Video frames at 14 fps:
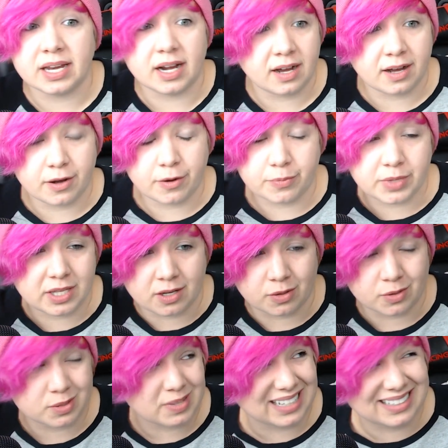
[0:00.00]
You know, it
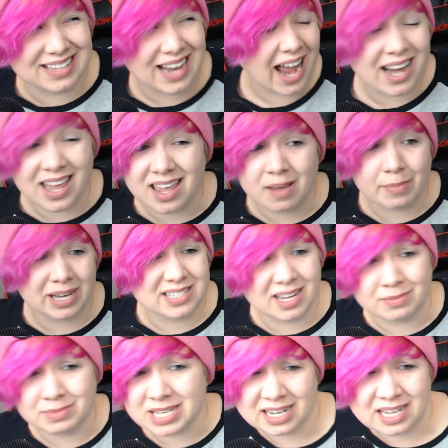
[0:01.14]
was like 9 a.m. my
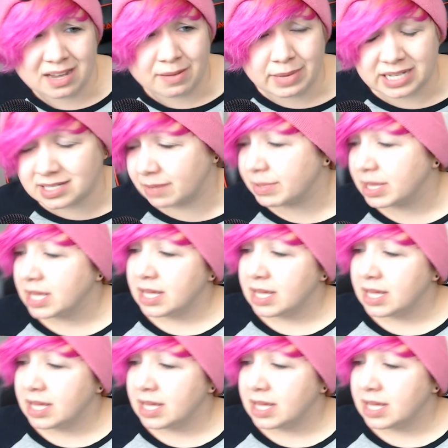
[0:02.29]
time, 10 a.m. my time.